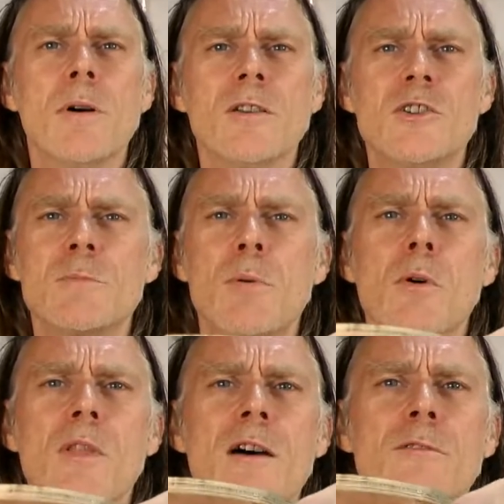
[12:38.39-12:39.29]
I just
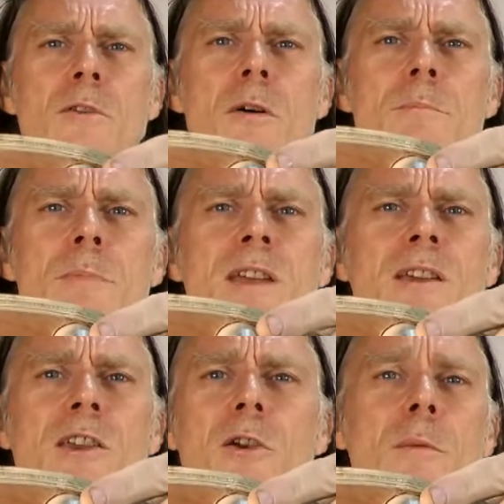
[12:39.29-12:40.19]
bought that from
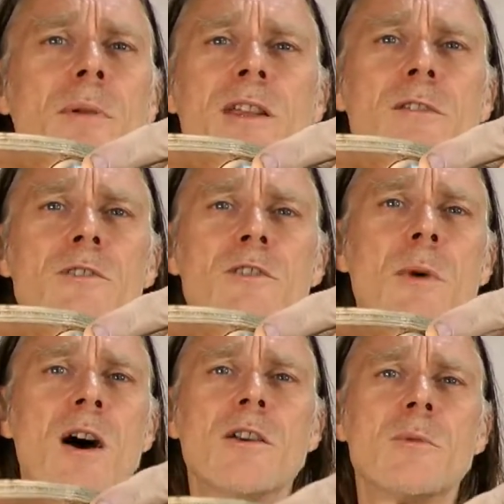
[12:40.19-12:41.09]
B&Q, I believe, just from
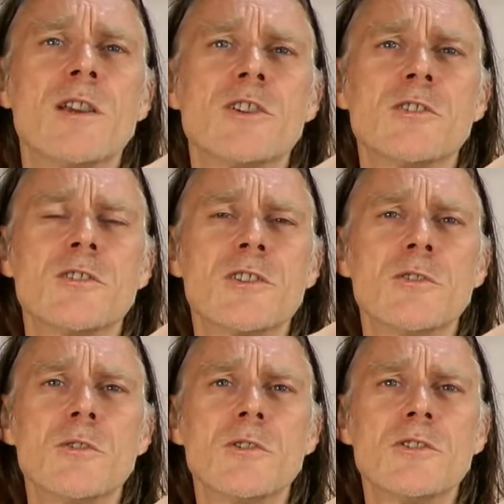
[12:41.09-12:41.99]
a hardware
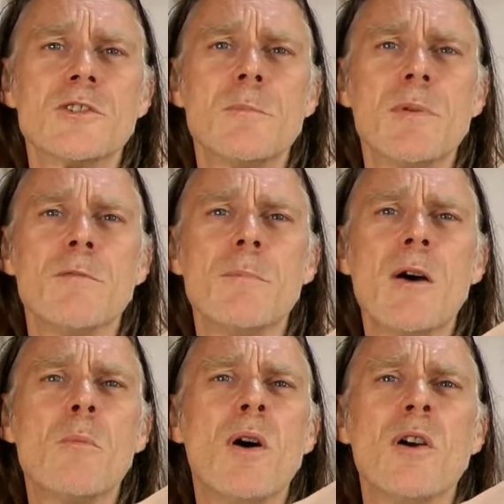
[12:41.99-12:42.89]
store. Just a bit of
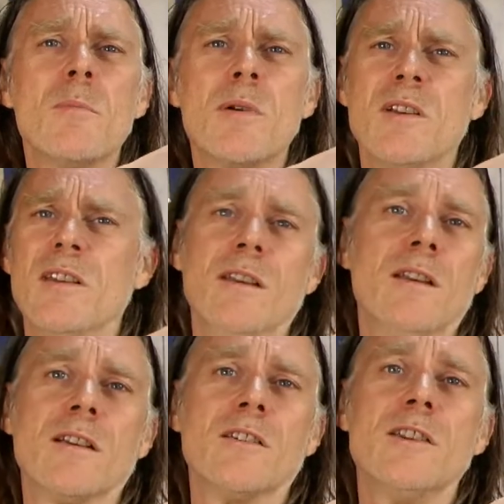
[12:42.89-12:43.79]
metal pipe.
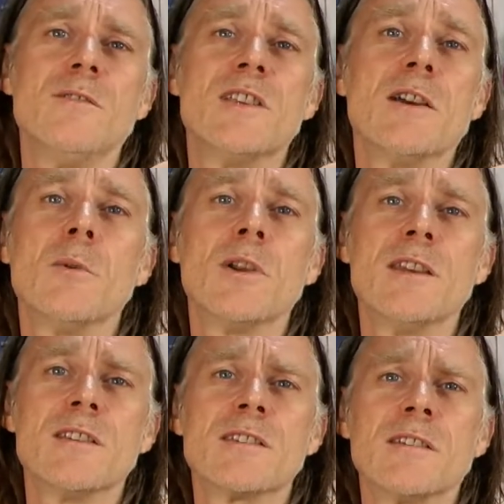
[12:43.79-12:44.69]
Couldn't even tell you what it
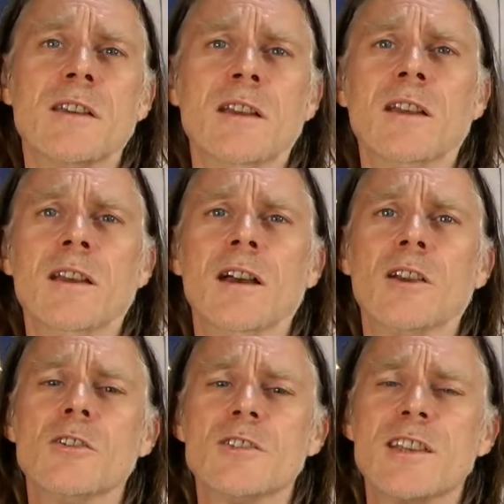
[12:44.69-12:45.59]
is. I
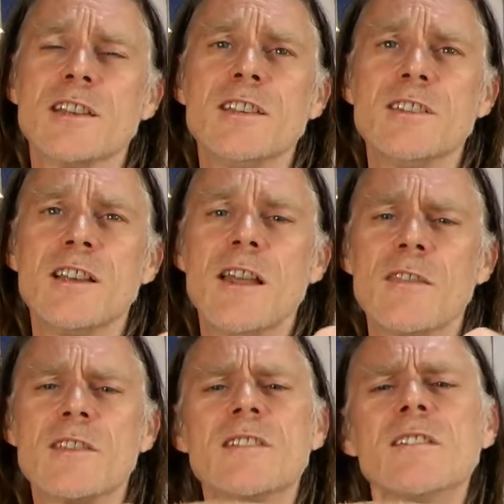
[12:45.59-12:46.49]
cut 6-inch
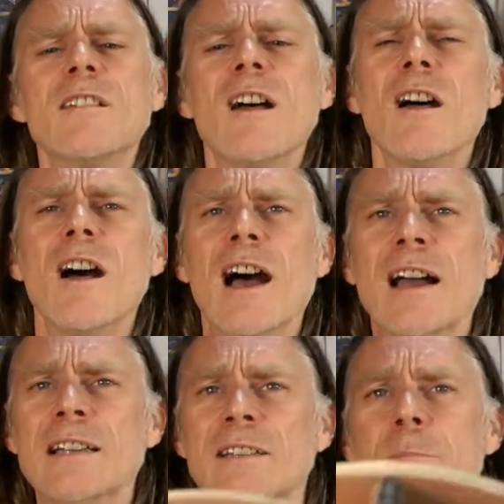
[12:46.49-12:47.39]
lengths
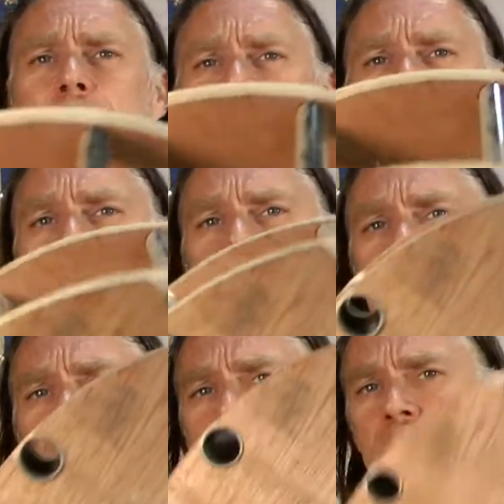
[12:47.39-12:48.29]
and made my
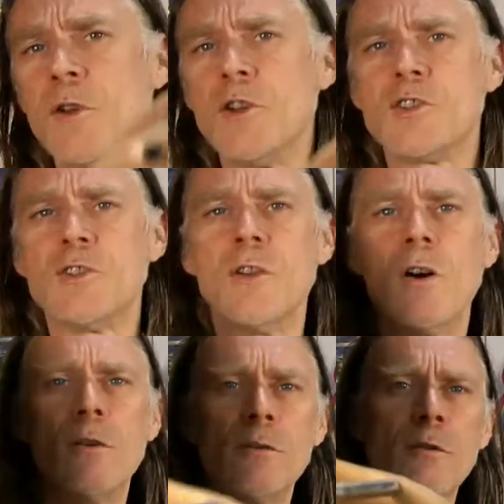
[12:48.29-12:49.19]
own version
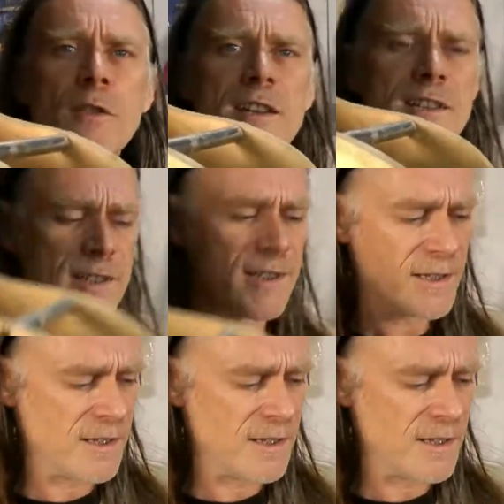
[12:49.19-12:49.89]
of this.